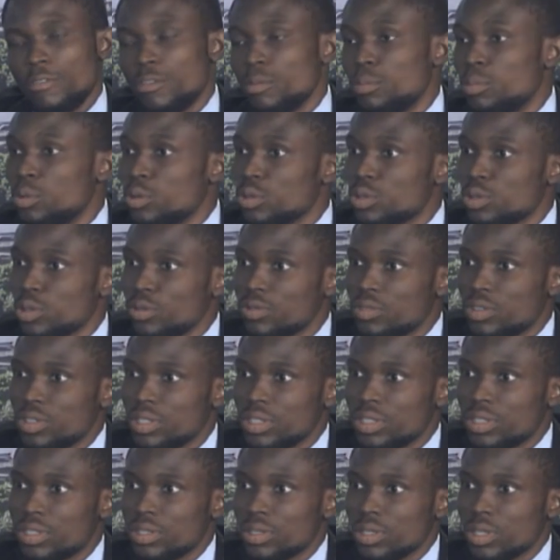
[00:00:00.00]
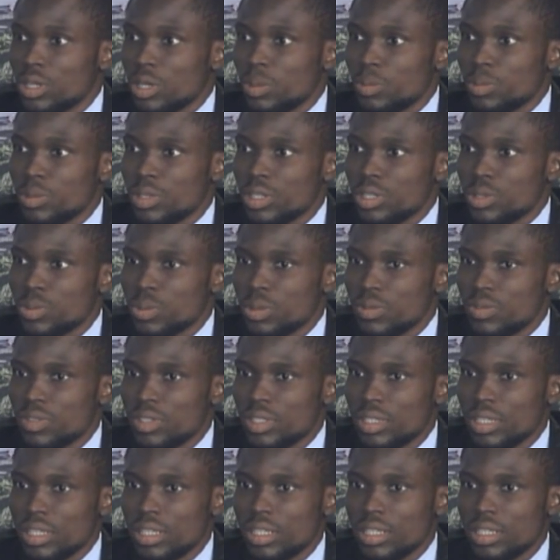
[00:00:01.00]
For both of these companies, we've
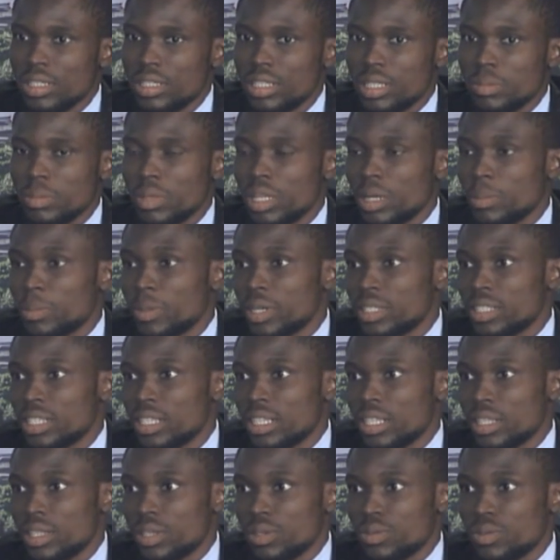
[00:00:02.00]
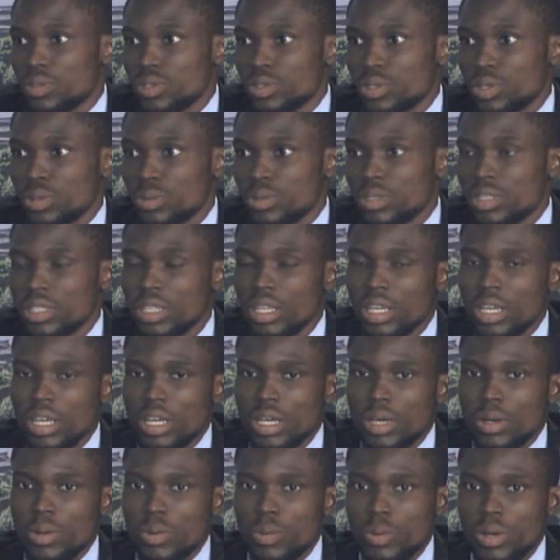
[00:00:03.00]
seen a similar pattern in their results,
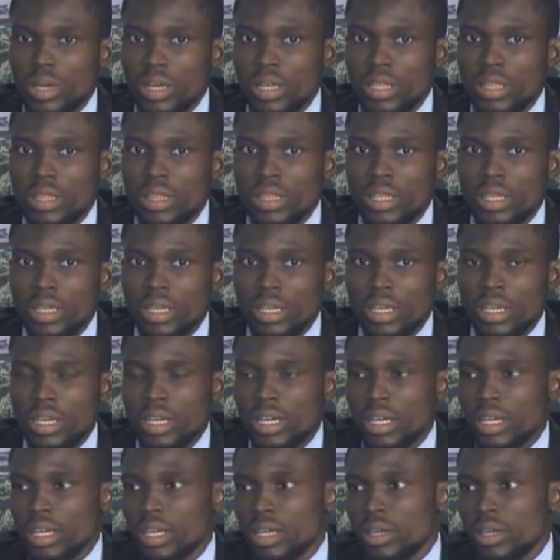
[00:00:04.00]
where they